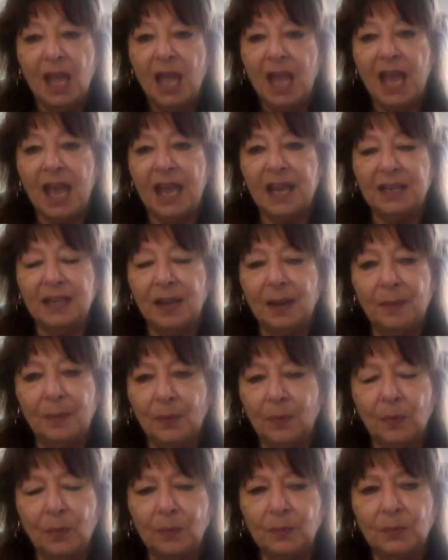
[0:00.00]
And
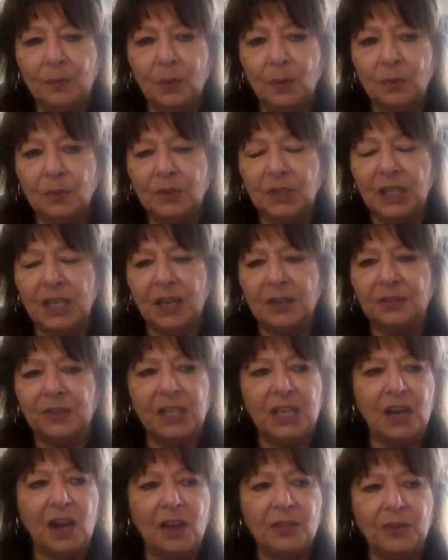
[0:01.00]
the
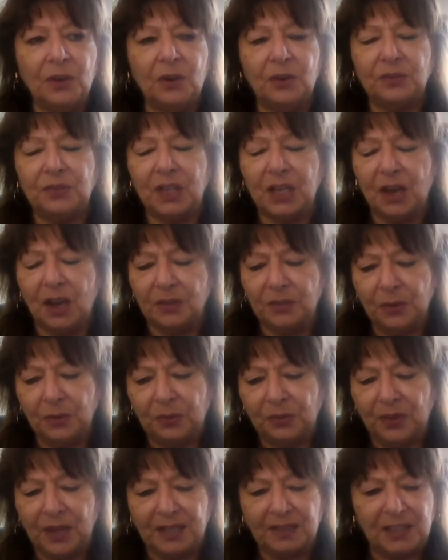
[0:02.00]
the other the other
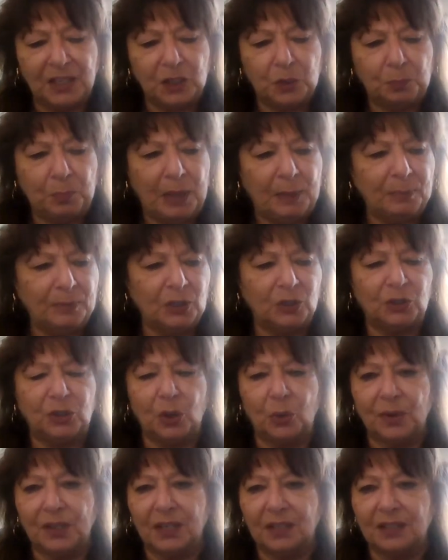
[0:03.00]
thing these people are
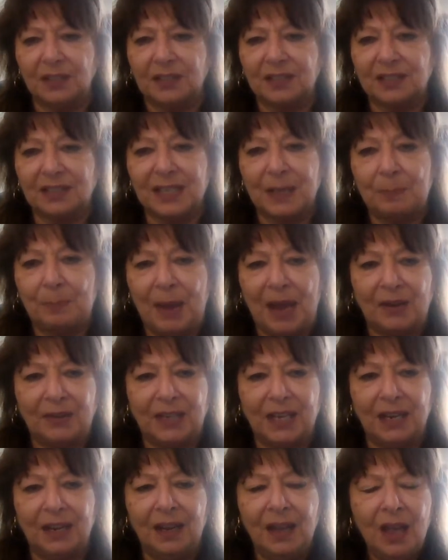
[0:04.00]
doing in the sleep out
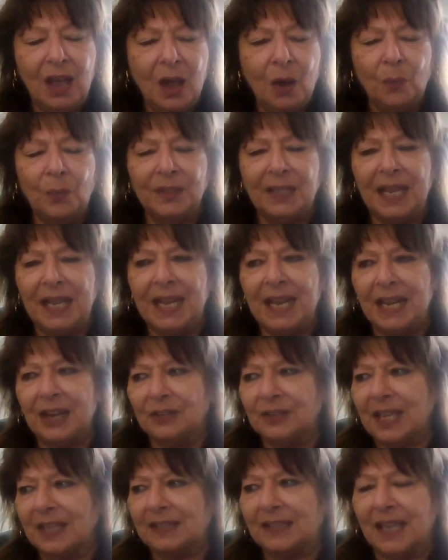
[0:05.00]
here, when they
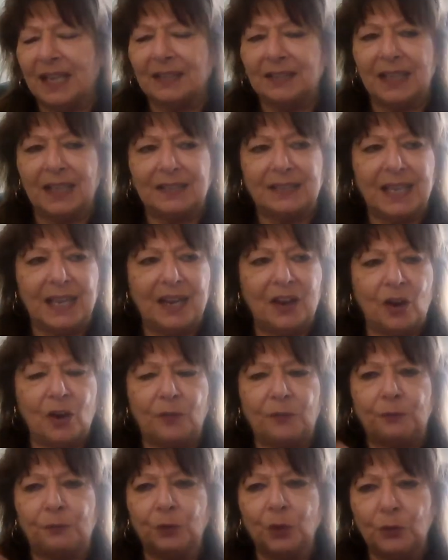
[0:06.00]
hear that they, that they are
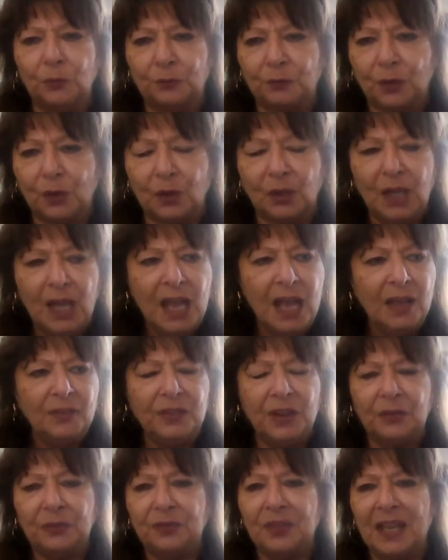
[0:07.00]
fruitful,
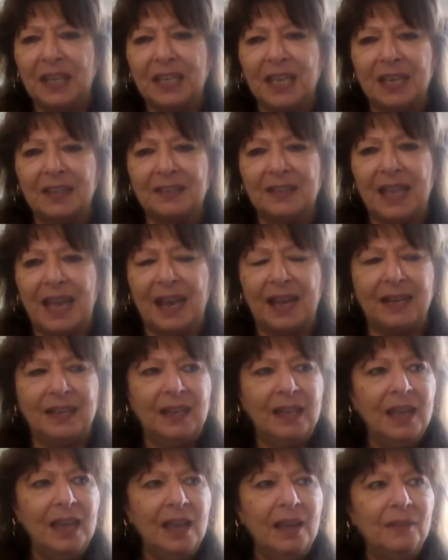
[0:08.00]
they're thinking
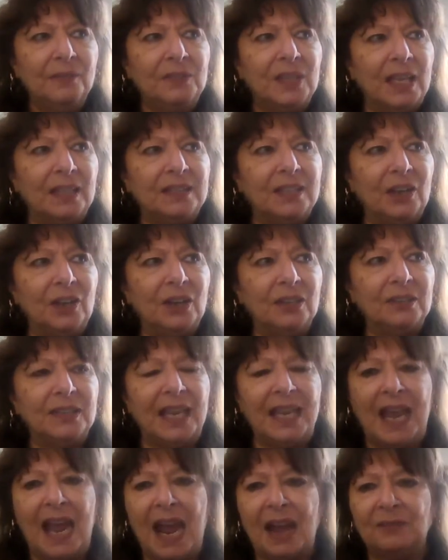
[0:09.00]
that that they're
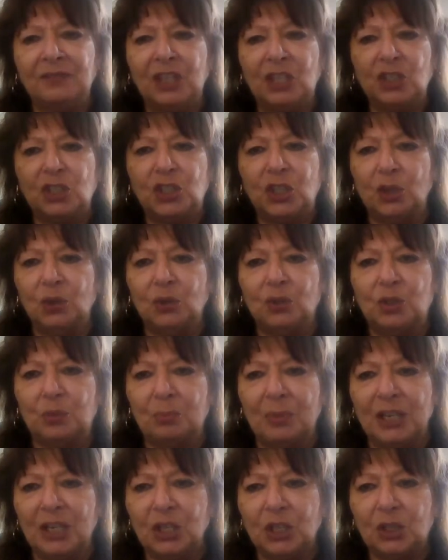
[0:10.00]
they have these huge
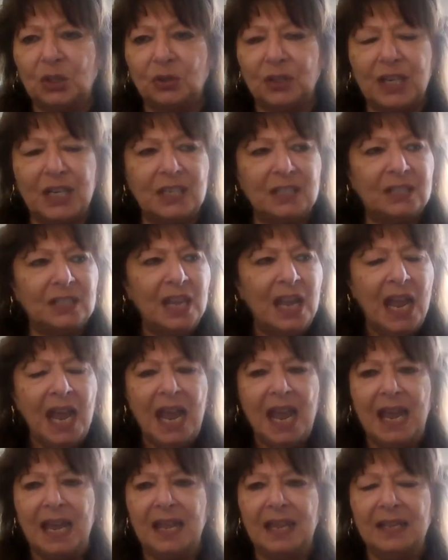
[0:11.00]
ministries
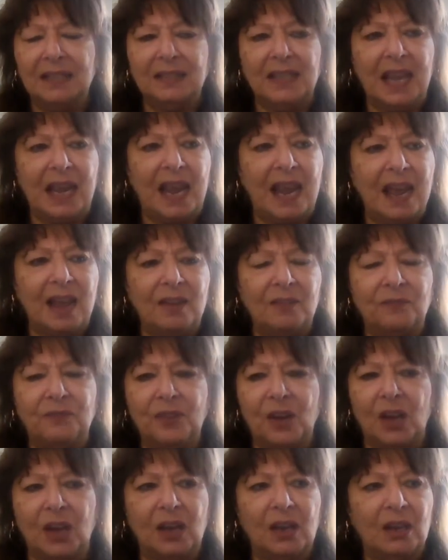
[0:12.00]
and they
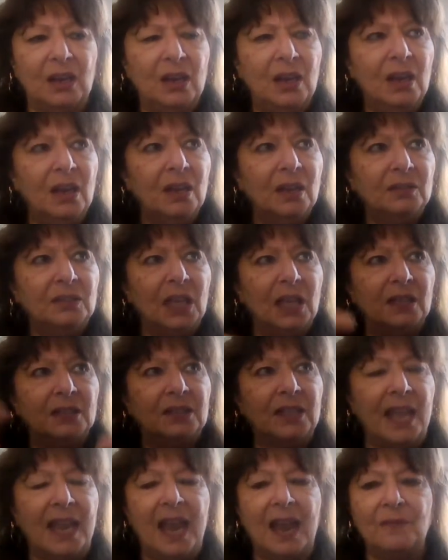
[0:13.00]
have uh,
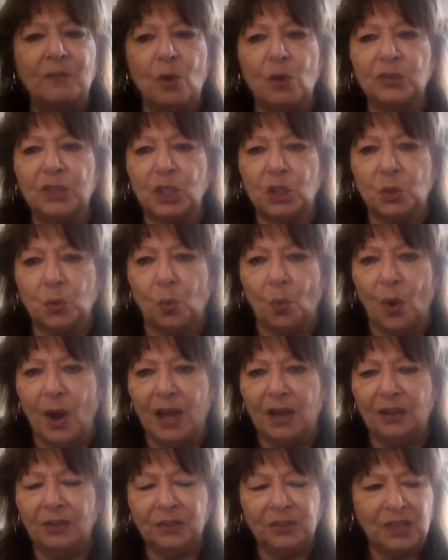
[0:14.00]
they have all this
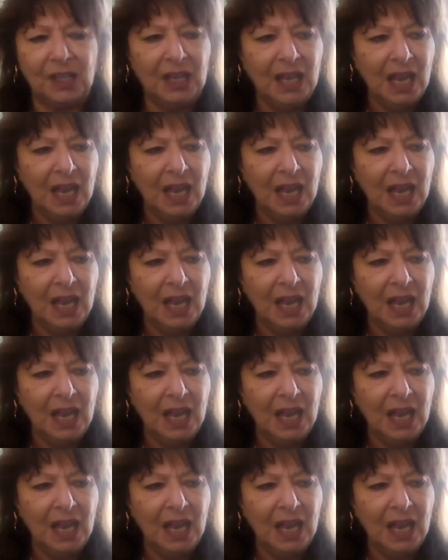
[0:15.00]
wealth